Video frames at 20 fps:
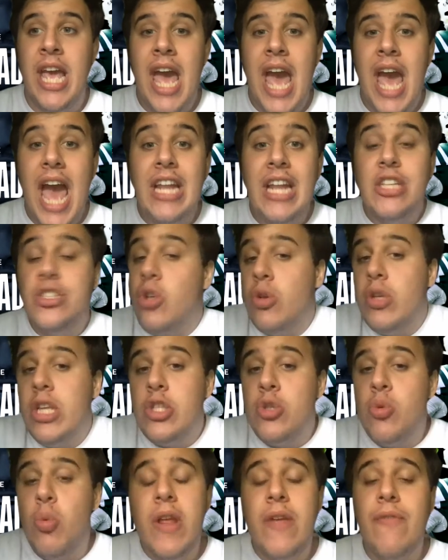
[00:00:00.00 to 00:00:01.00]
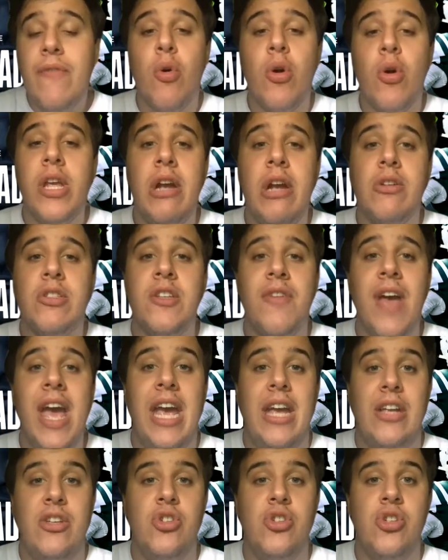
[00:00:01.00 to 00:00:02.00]
and he's only 24 years of
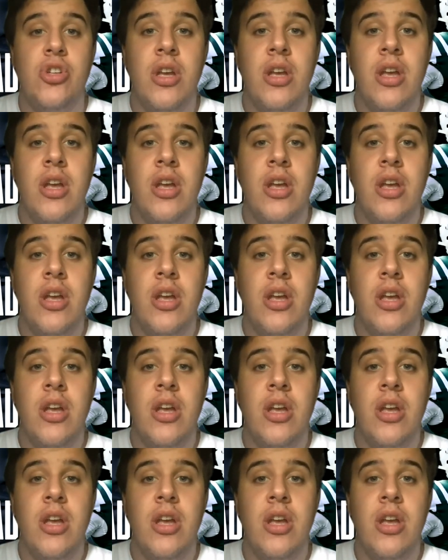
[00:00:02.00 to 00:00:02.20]
age.